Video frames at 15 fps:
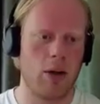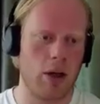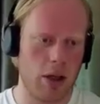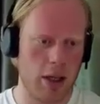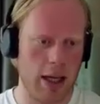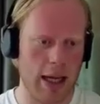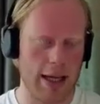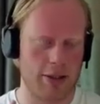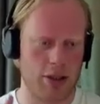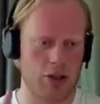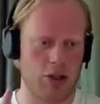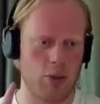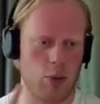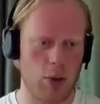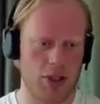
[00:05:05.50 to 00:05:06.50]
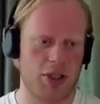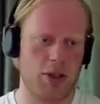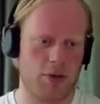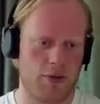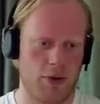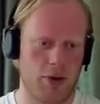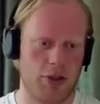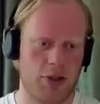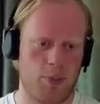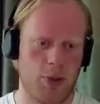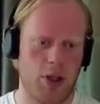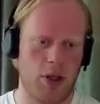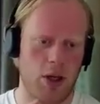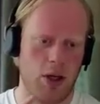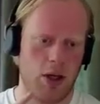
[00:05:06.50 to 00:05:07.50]
I'm now gonna answer some questions
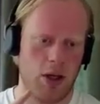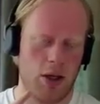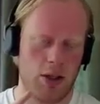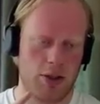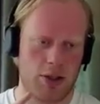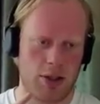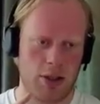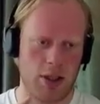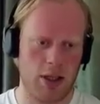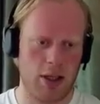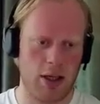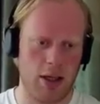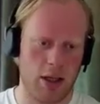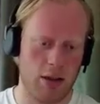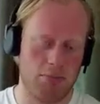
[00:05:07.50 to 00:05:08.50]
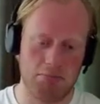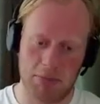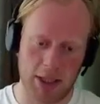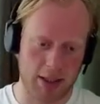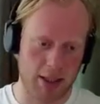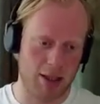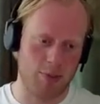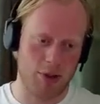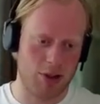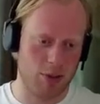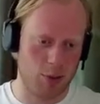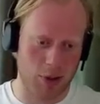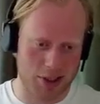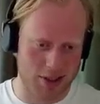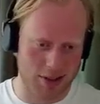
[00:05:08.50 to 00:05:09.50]
first because it asked
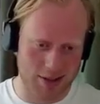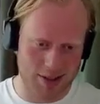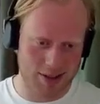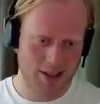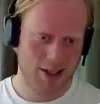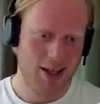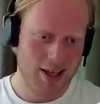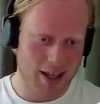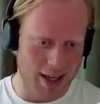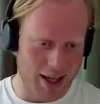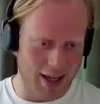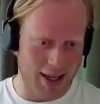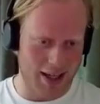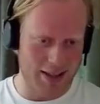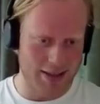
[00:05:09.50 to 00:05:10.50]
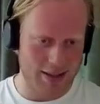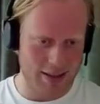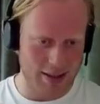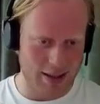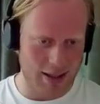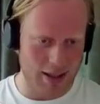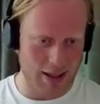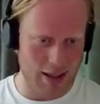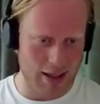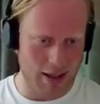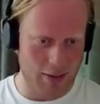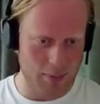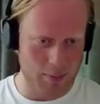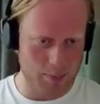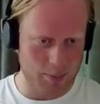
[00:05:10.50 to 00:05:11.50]
me some questions, and
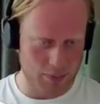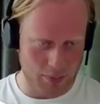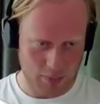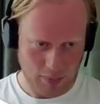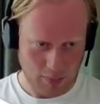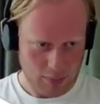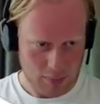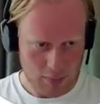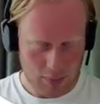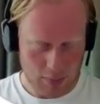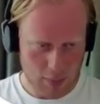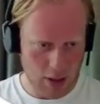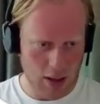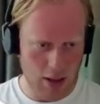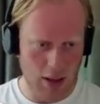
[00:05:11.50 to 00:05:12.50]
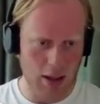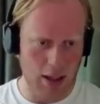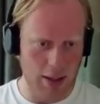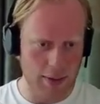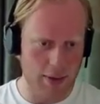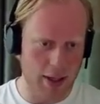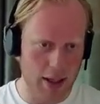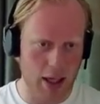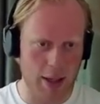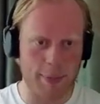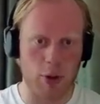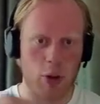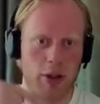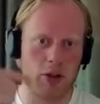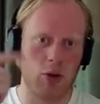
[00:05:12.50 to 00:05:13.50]
then
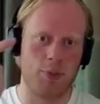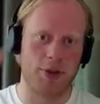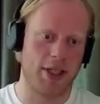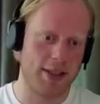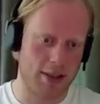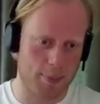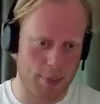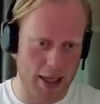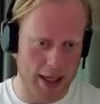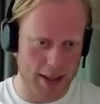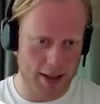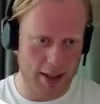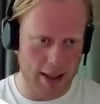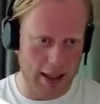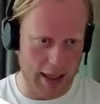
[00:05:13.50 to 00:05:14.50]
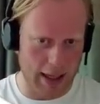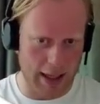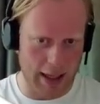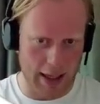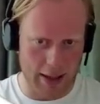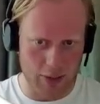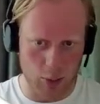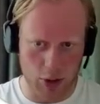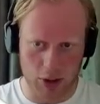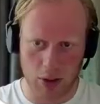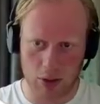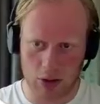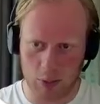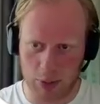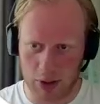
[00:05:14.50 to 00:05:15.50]
I'm going to present the plan, and
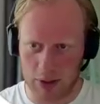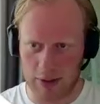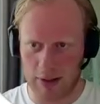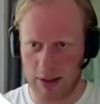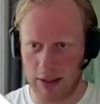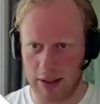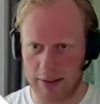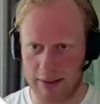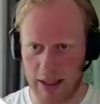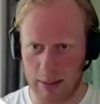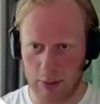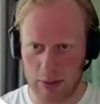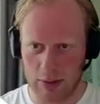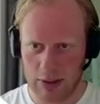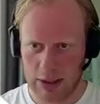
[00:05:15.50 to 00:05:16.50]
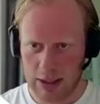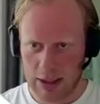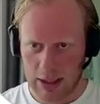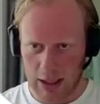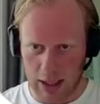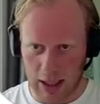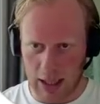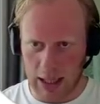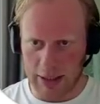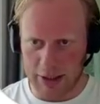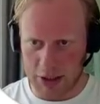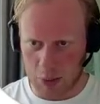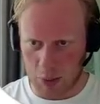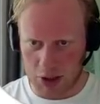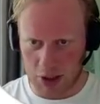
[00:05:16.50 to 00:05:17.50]
we're going to build the table.
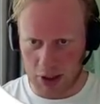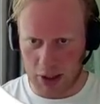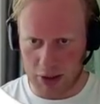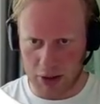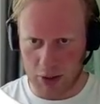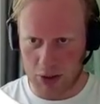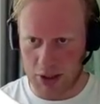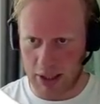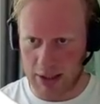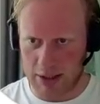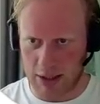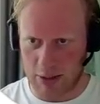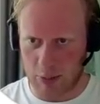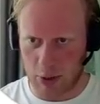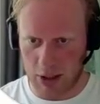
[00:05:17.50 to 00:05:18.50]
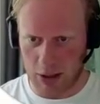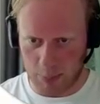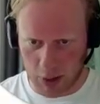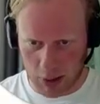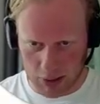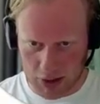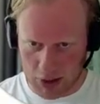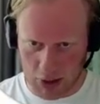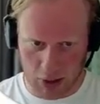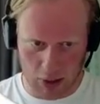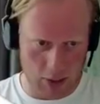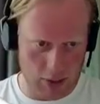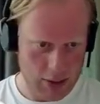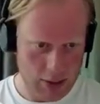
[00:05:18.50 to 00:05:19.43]
This was another use case that we built,